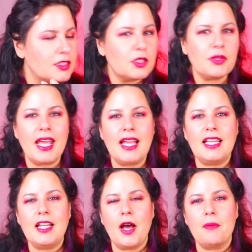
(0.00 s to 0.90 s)
So
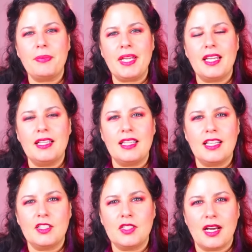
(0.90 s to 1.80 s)
Candy not being the
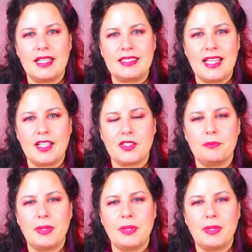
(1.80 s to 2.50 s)
exotic dancer,